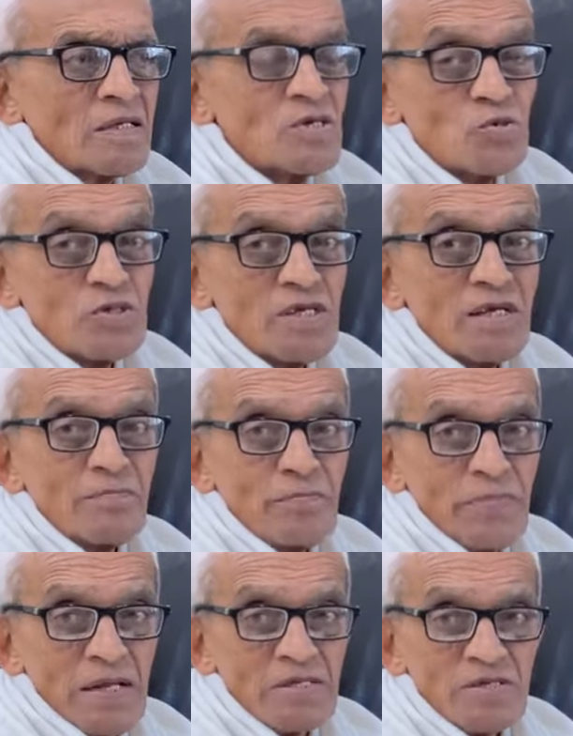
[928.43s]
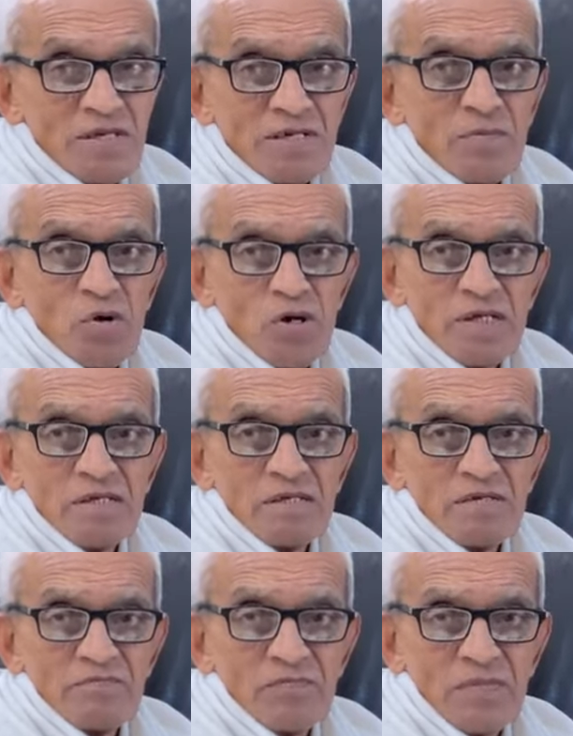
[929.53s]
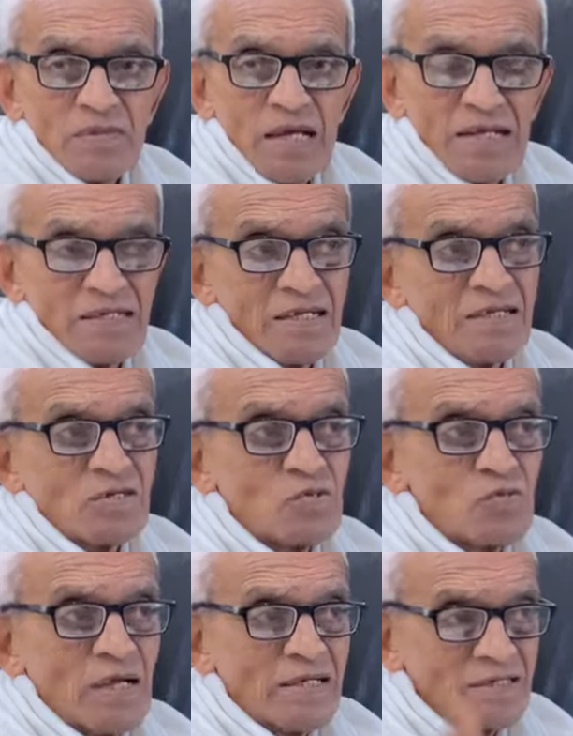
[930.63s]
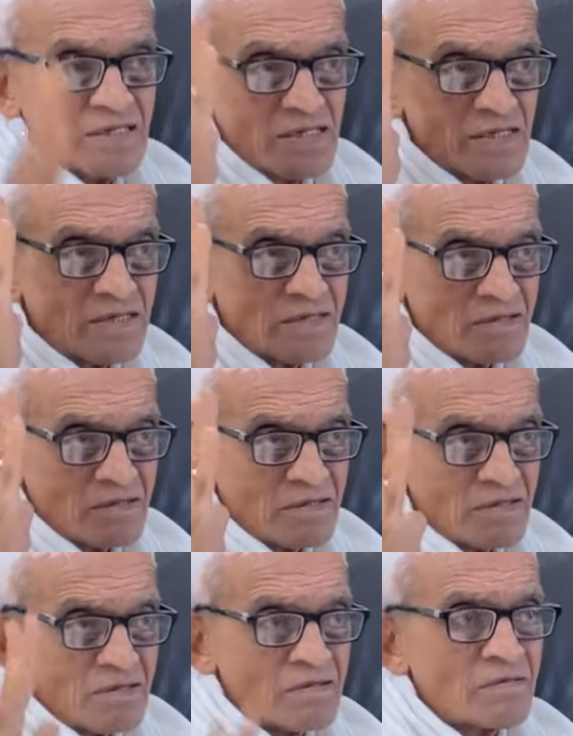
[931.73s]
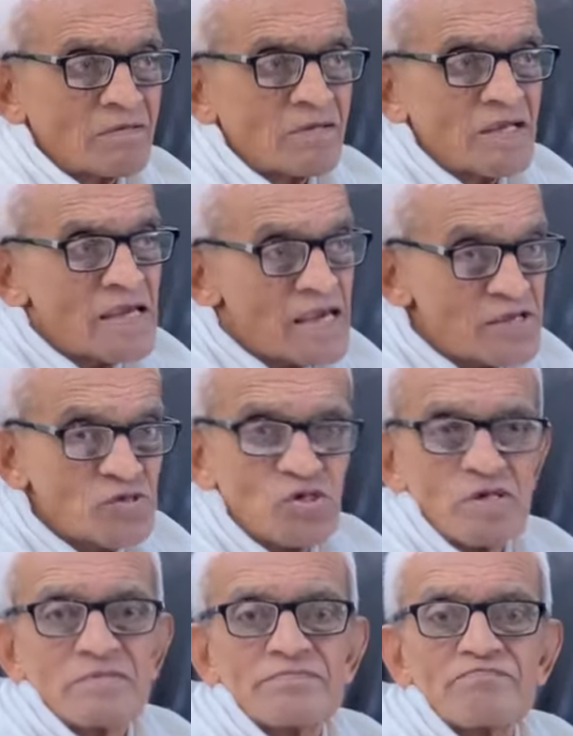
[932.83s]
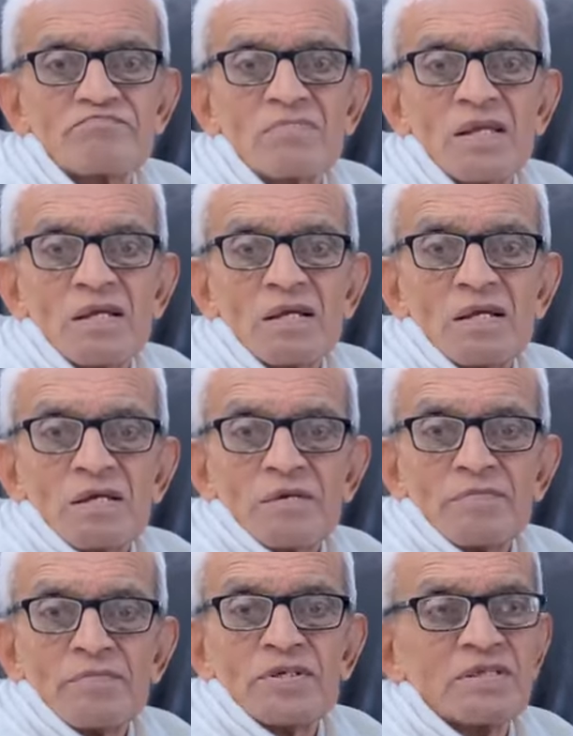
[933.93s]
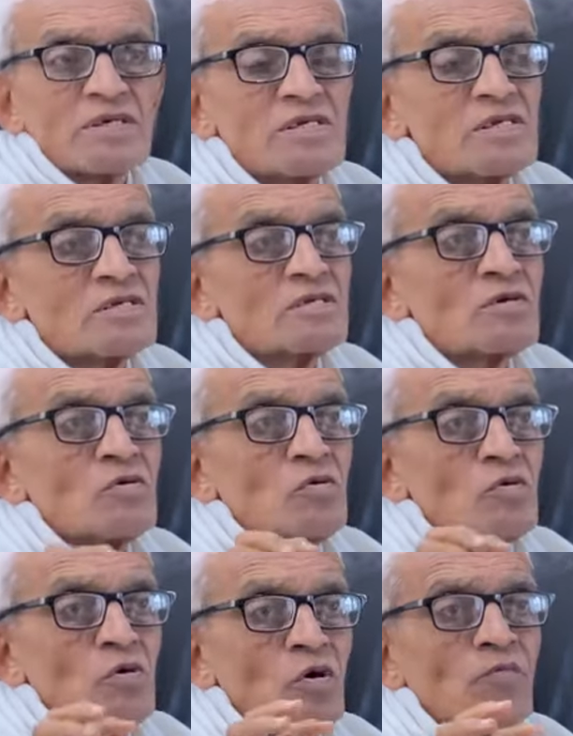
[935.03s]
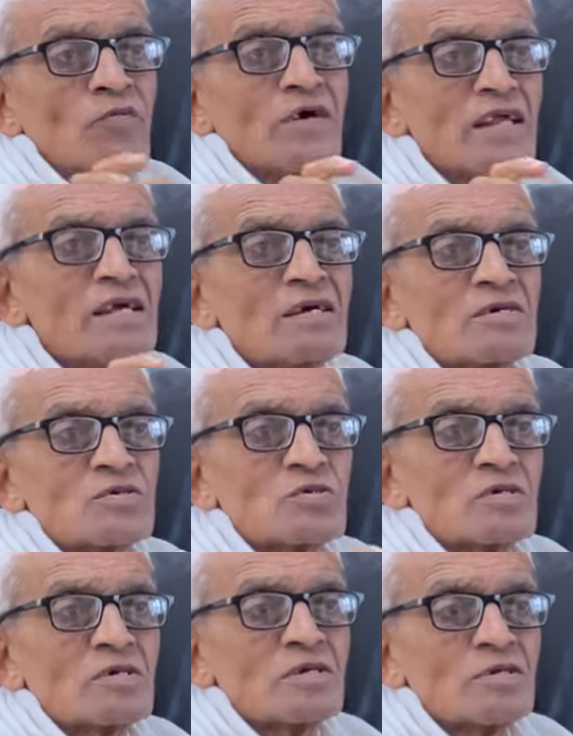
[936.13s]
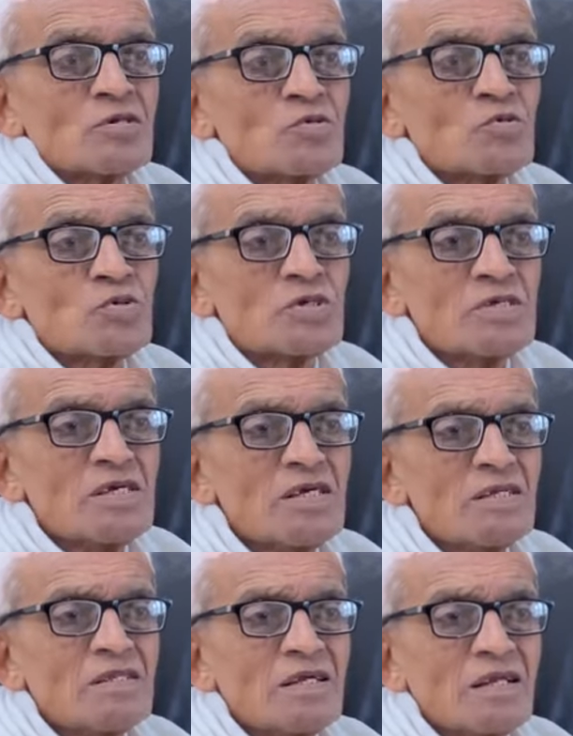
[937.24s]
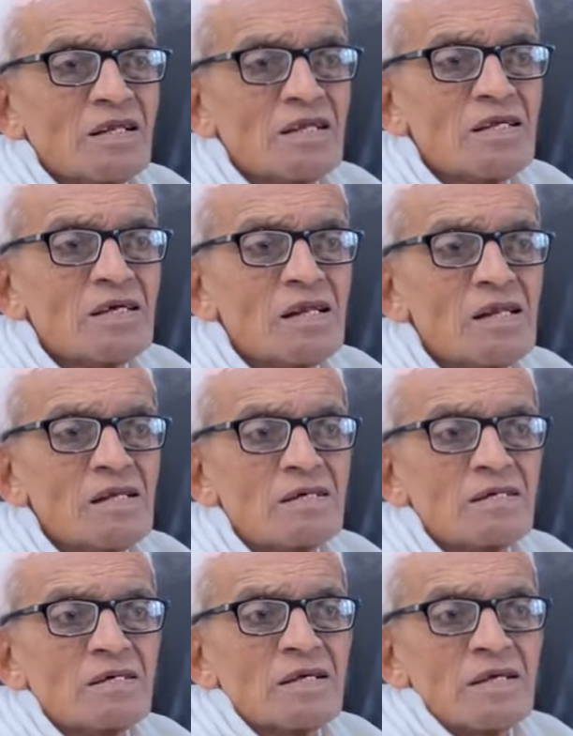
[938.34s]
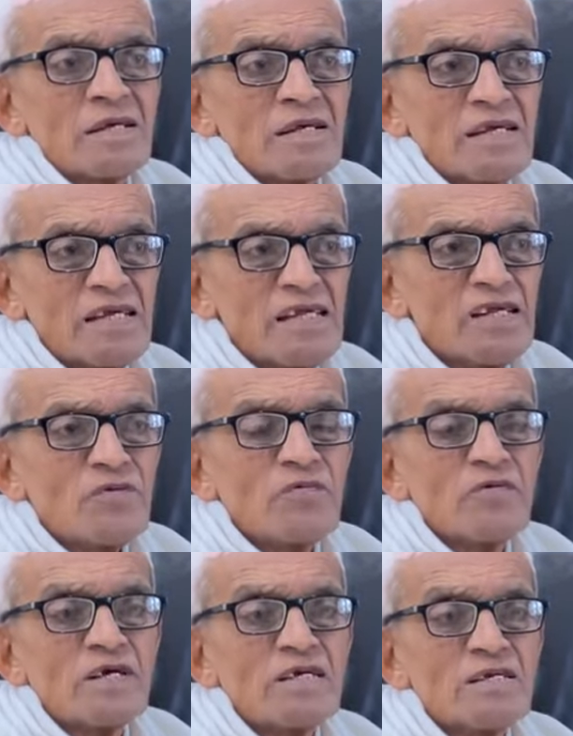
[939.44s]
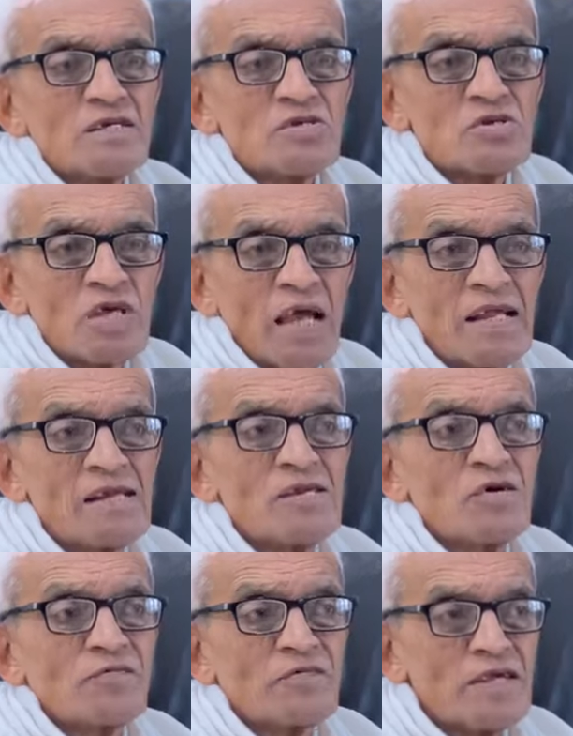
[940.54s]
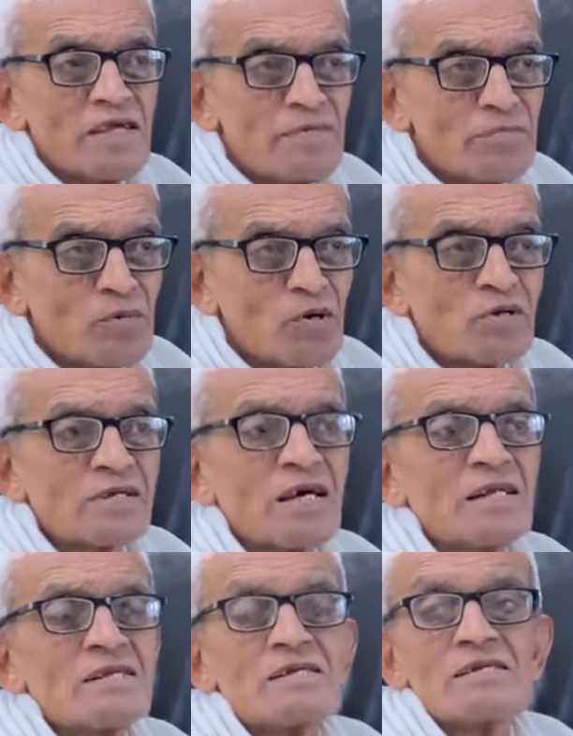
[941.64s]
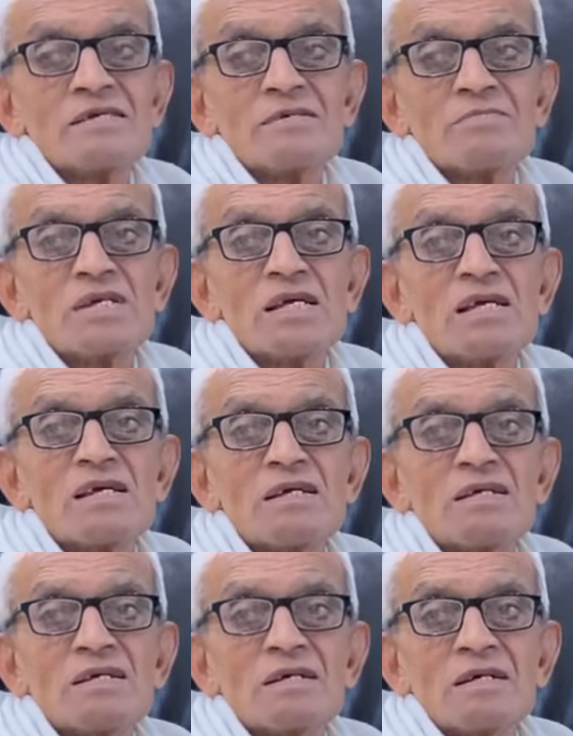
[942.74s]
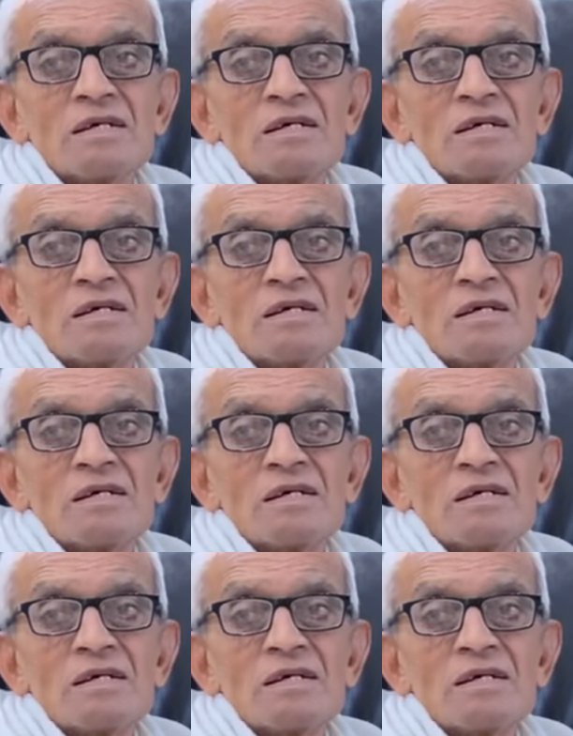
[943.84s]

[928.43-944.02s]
Using present body, and that too at this age, mother is offering us to see the real infant child of immortality being